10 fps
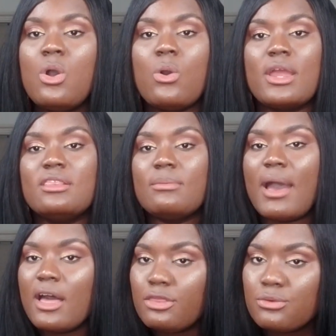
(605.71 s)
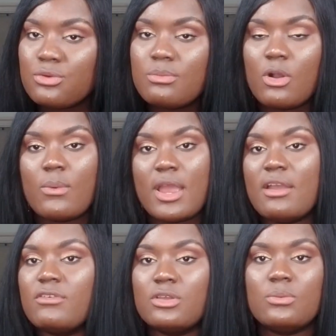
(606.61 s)
or in the bathroom or
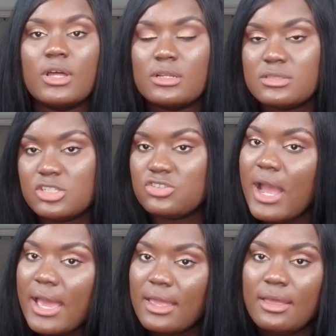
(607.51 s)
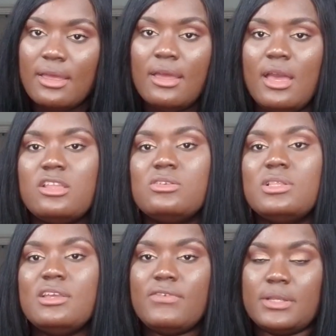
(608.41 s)
wherever you want it to dry, and you
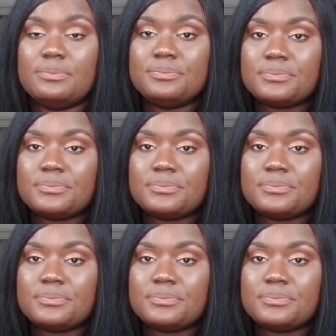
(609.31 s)
leave it.